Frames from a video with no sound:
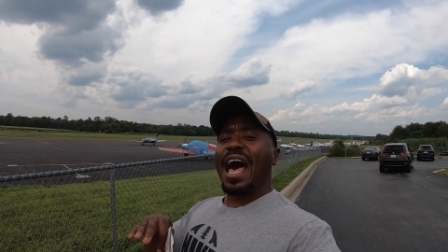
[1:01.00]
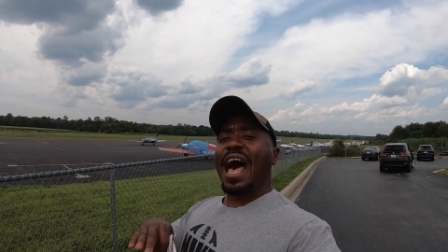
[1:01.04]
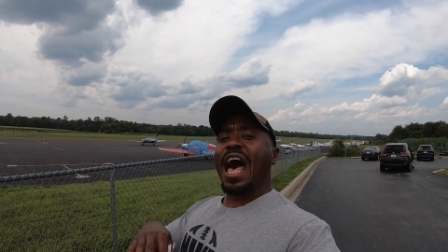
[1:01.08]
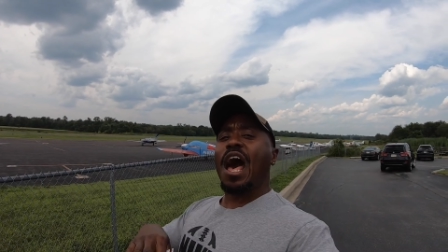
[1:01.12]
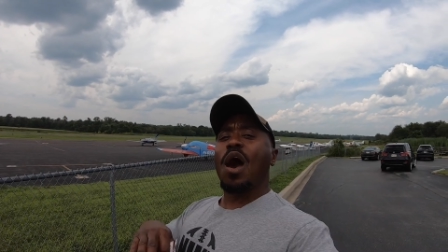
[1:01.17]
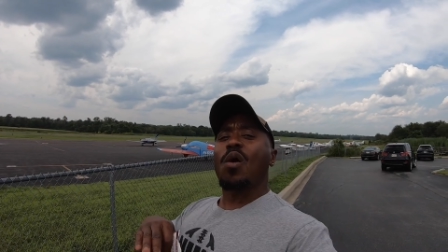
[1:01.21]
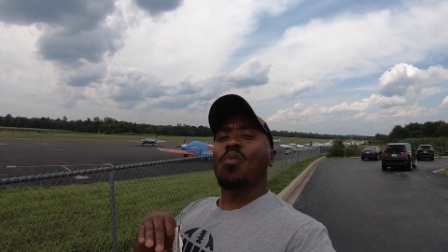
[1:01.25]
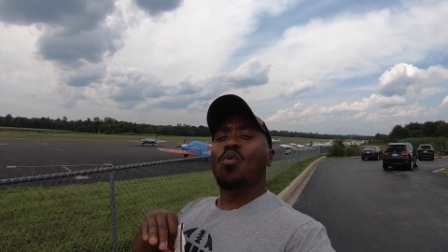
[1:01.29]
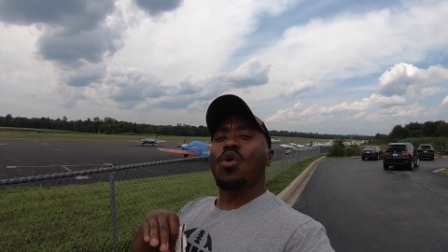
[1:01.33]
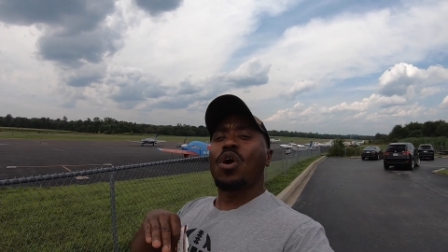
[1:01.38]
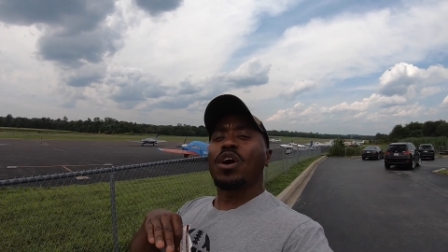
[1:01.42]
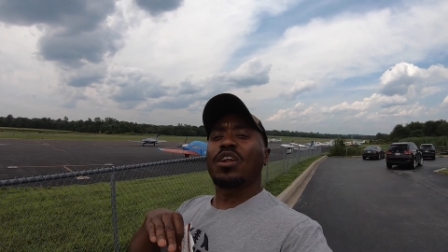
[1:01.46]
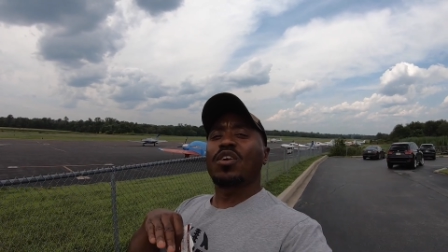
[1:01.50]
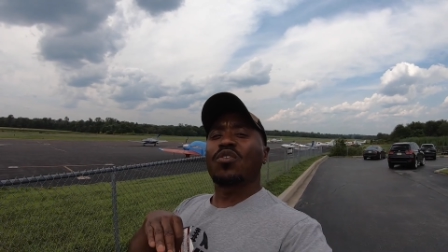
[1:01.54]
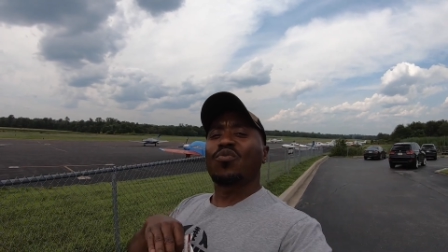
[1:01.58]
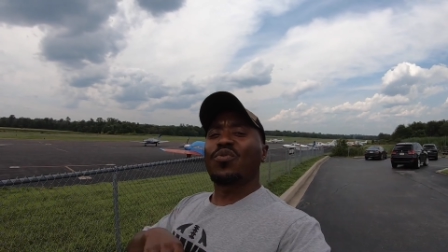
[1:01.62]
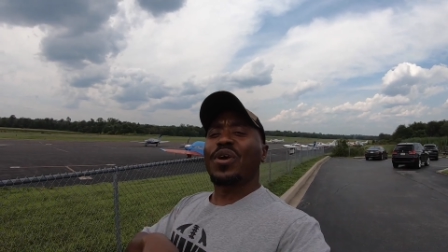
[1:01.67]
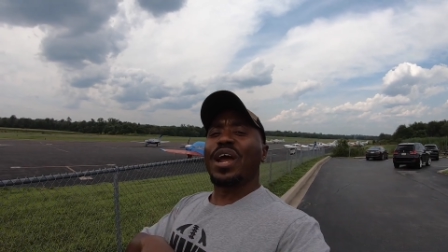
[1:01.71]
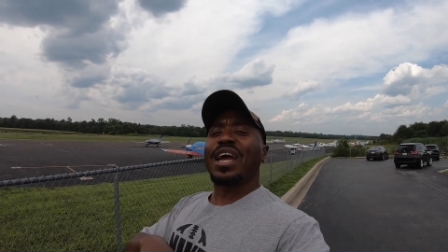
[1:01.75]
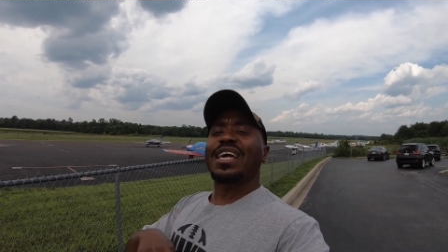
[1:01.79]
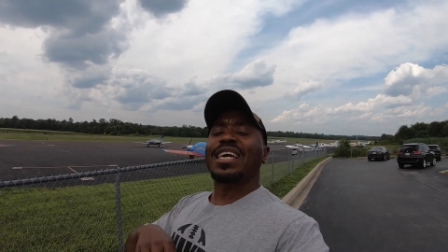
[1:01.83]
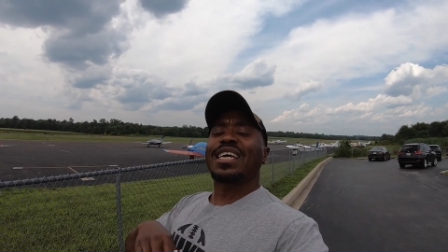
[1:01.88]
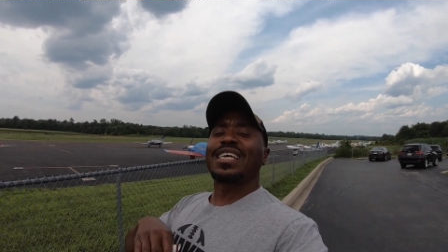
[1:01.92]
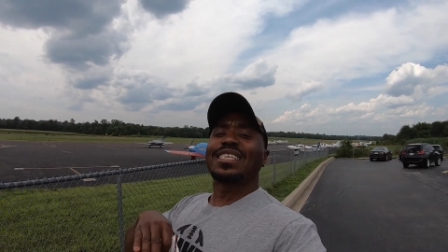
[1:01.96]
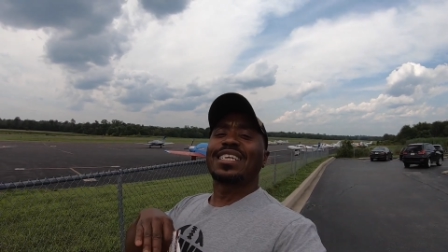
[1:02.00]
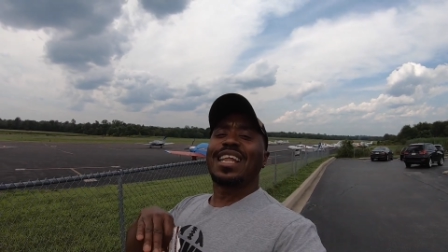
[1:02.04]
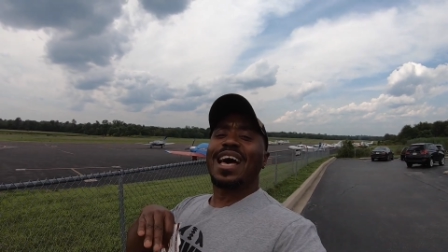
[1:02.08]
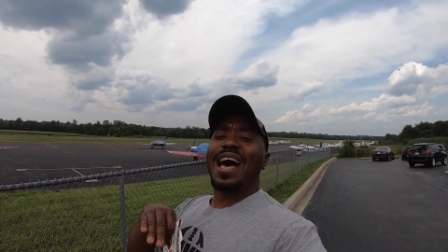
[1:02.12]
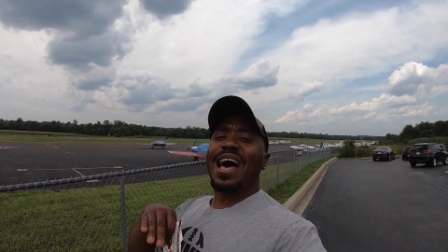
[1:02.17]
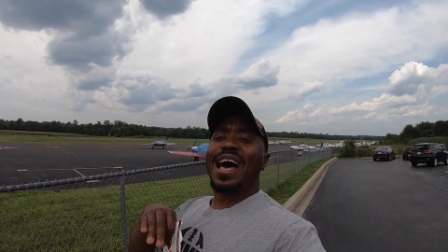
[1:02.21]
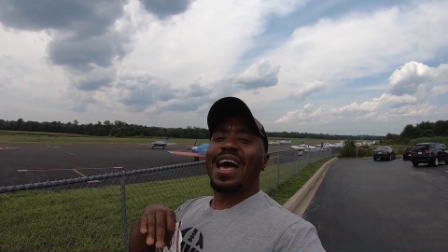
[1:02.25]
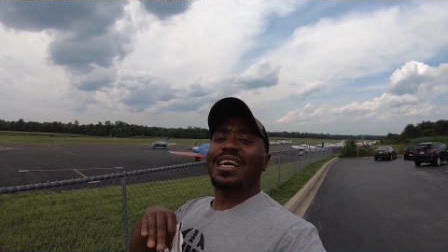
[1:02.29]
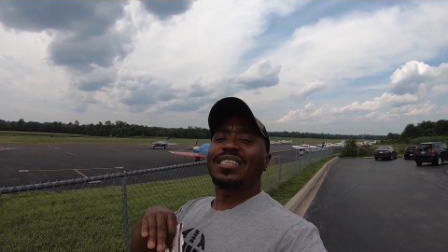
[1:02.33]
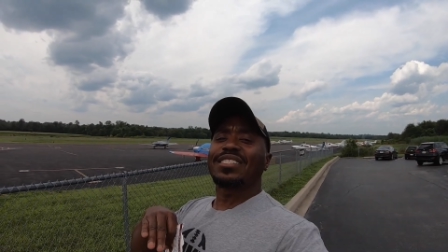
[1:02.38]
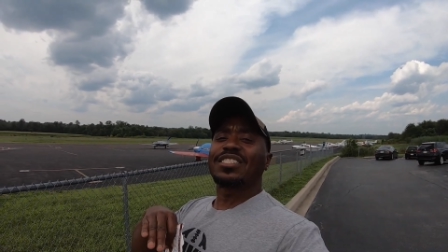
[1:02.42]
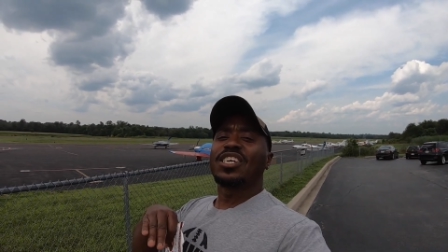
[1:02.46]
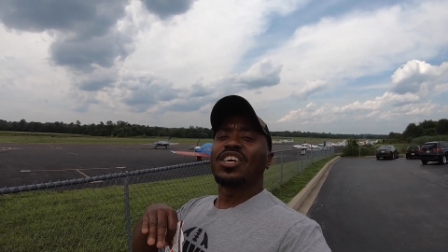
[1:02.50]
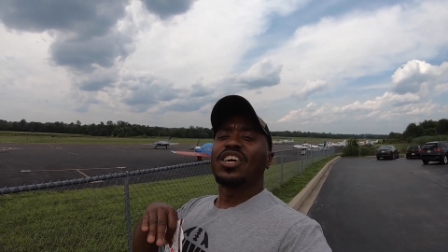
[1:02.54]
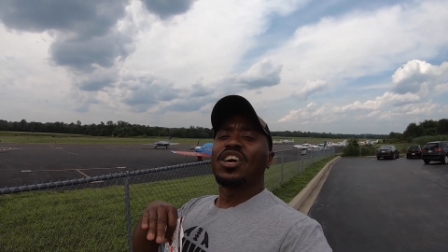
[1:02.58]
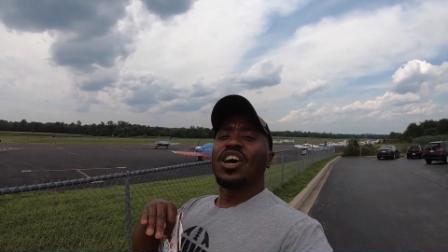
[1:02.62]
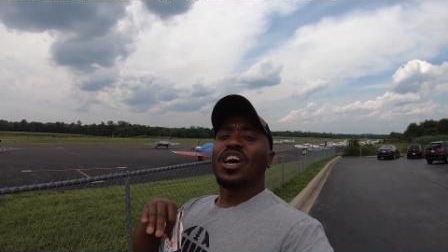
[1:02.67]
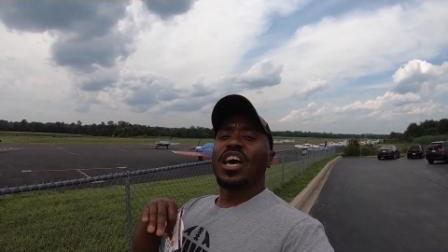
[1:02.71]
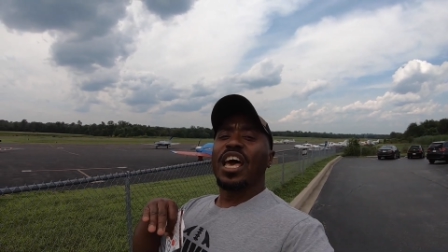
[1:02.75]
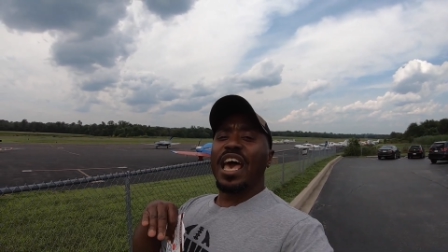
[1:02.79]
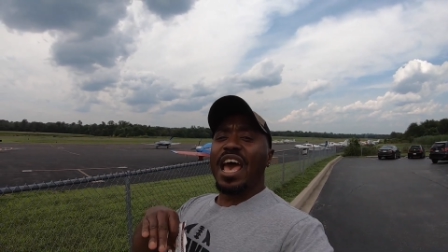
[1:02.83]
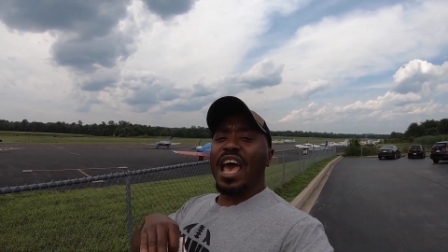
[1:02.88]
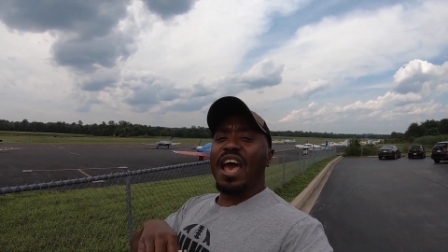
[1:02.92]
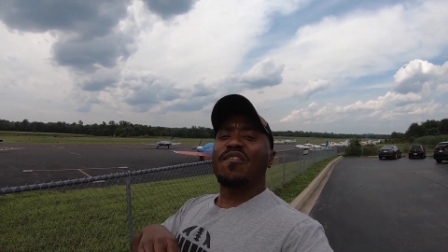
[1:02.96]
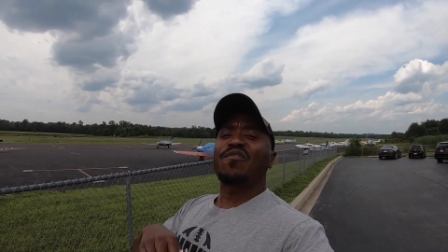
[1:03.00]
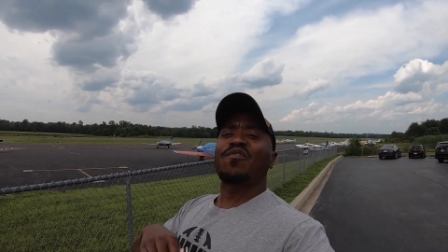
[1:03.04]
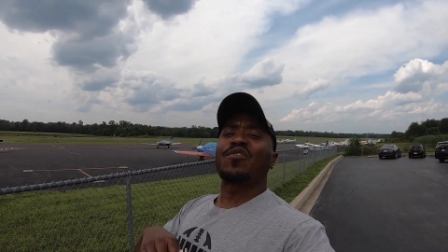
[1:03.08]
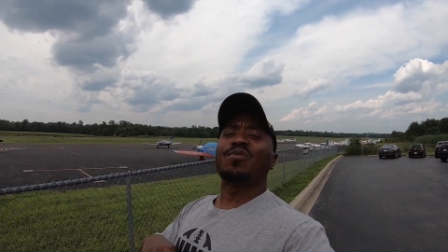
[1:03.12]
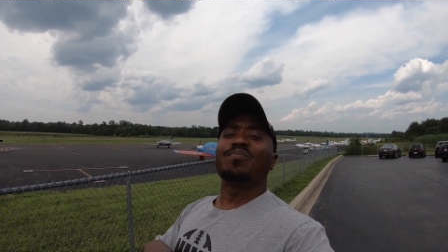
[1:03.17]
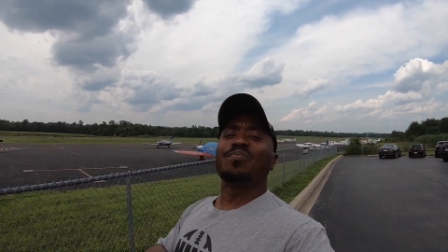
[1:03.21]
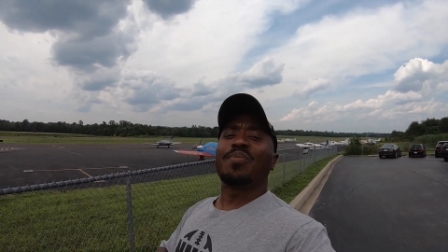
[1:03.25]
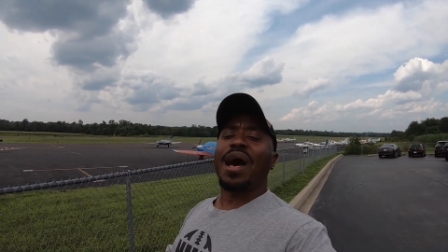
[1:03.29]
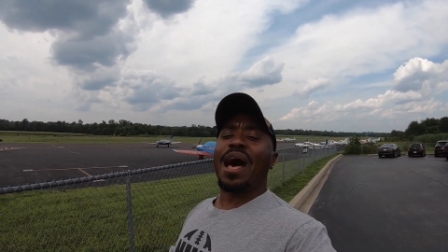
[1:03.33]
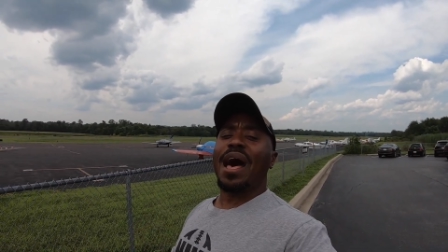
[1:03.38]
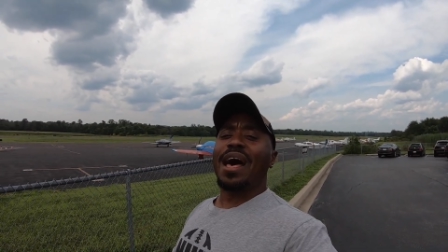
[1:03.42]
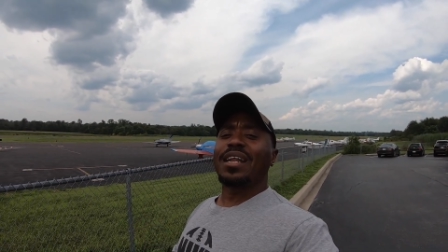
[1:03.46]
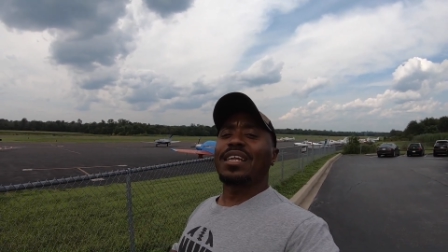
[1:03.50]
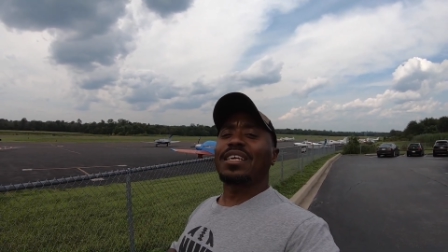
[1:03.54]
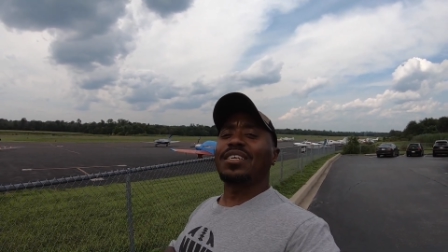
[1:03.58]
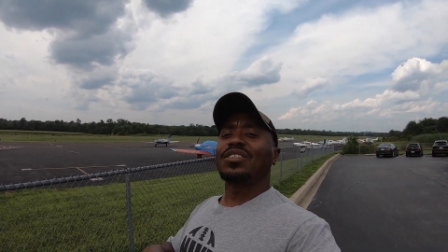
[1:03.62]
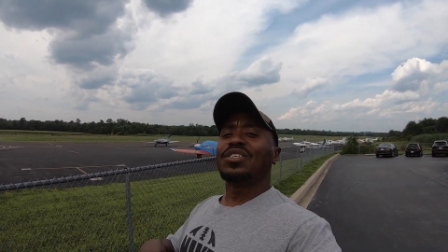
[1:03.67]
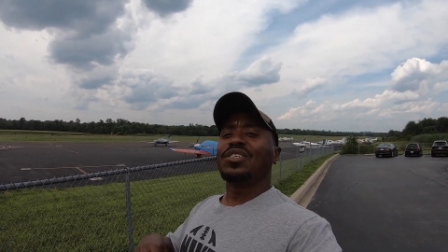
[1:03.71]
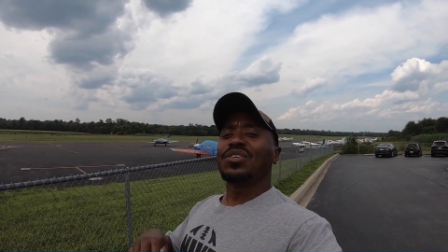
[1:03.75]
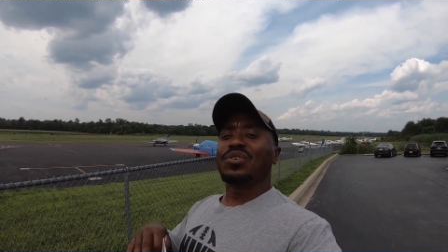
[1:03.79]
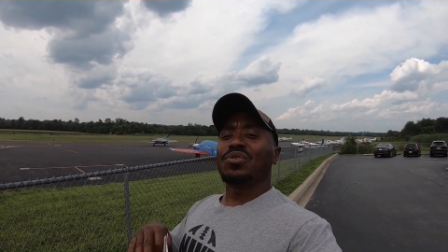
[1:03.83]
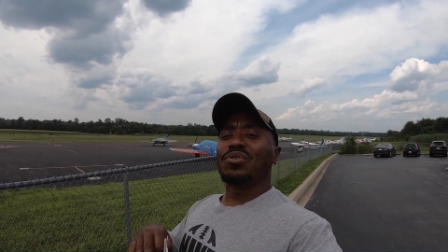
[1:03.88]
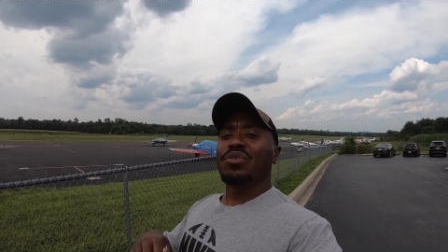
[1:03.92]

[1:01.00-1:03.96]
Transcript: I want to recognize everybody